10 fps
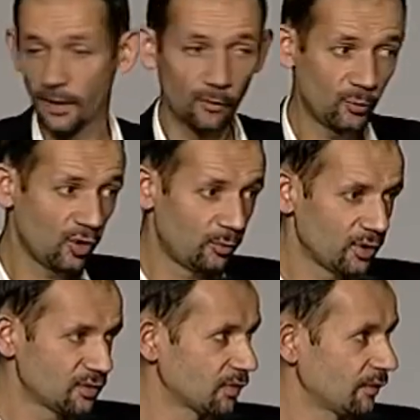And the
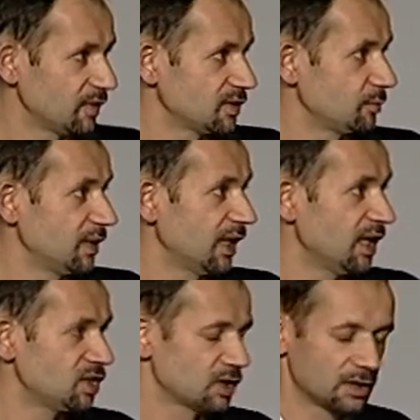purpose of this
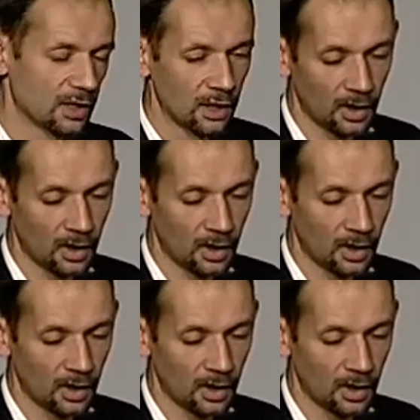application